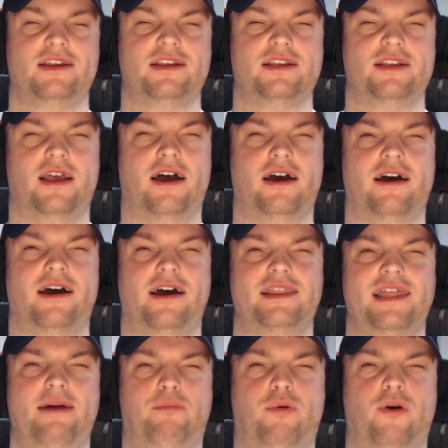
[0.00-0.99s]
At
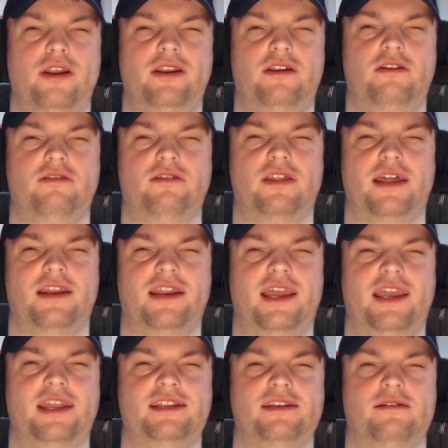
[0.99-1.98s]
that point, you then
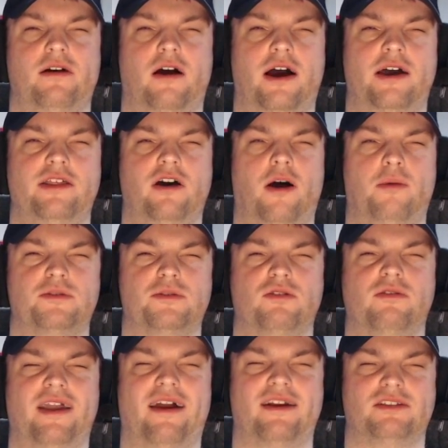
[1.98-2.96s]
need either optical
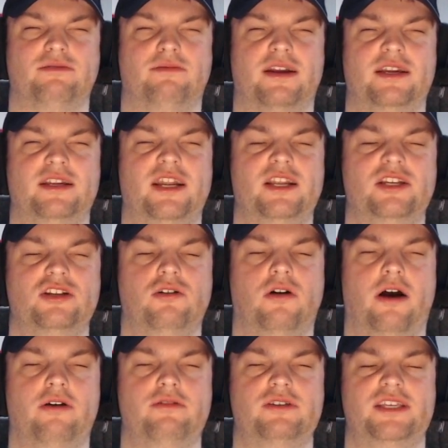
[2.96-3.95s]
character recognition or
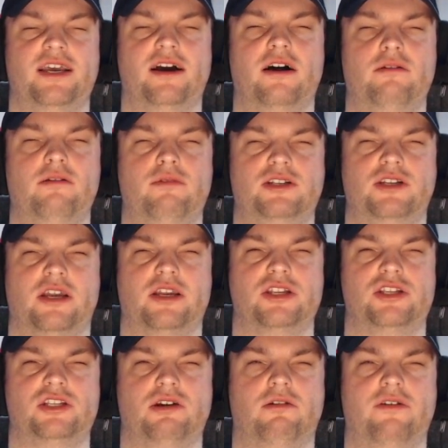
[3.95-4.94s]
OCR, which I could
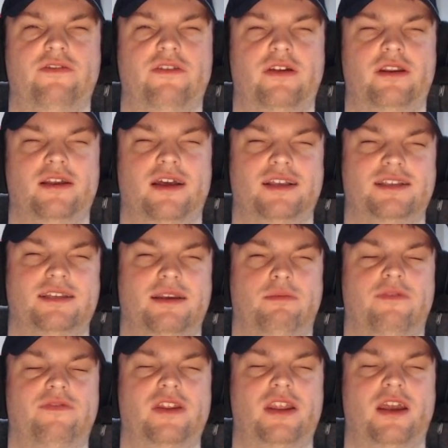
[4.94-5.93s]
show off in a
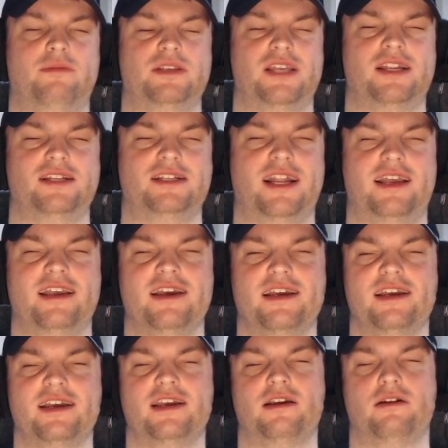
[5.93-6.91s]
separate video potentially,
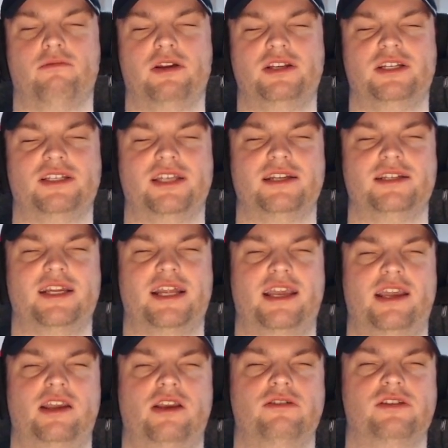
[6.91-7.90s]
which
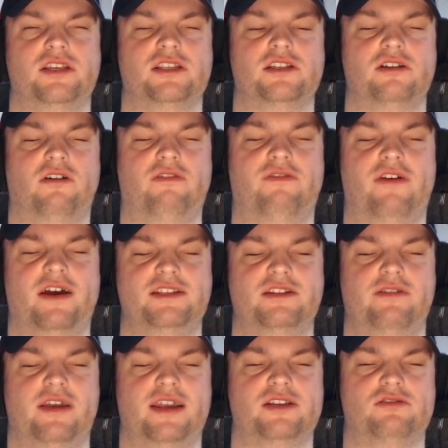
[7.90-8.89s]
essentially uses software
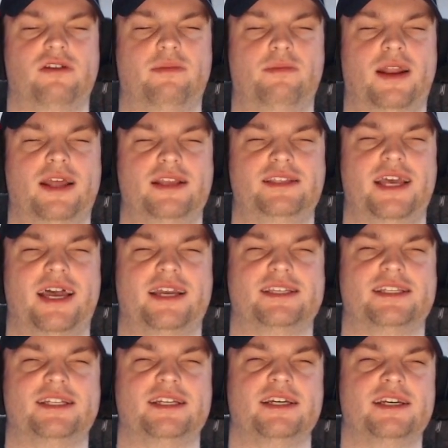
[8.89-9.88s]
to extrapolate
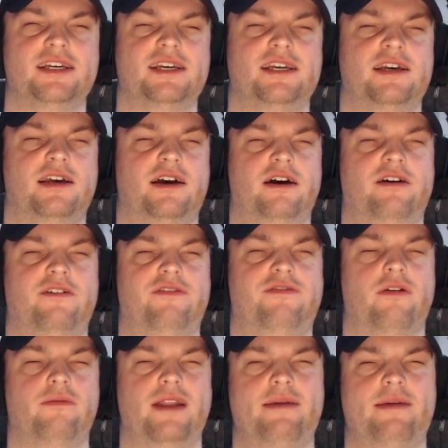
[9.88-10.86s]
text
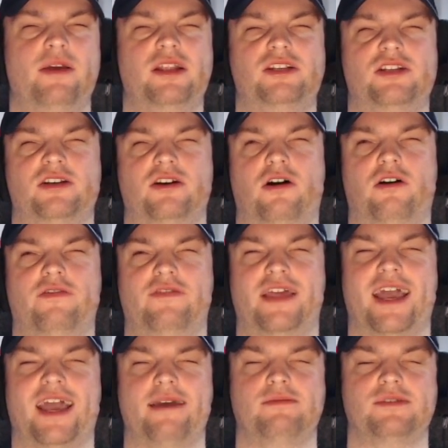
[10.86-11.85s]
from an image of the
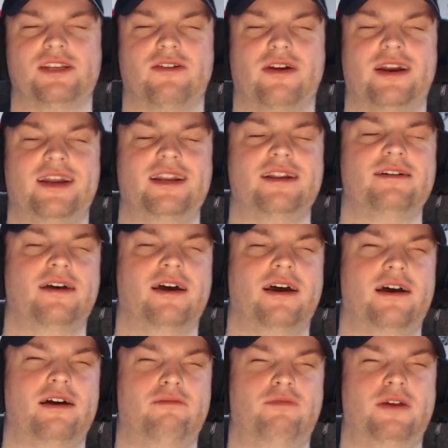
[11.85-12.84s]
game screen,
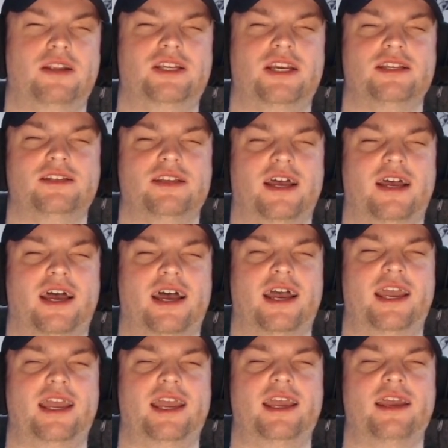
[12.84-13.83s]
which is
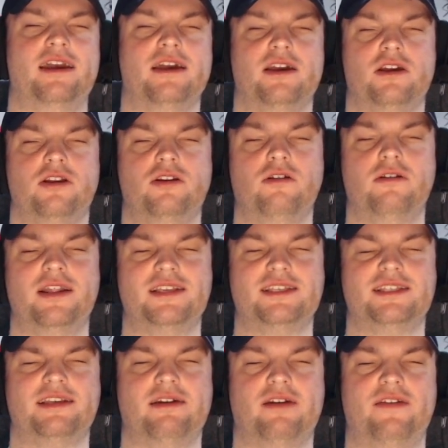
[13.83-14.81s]
a not
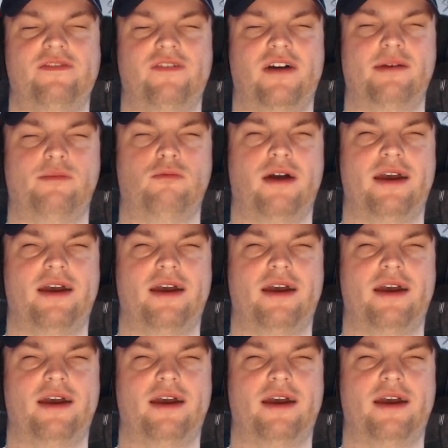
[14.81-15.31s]
necessarily viable way of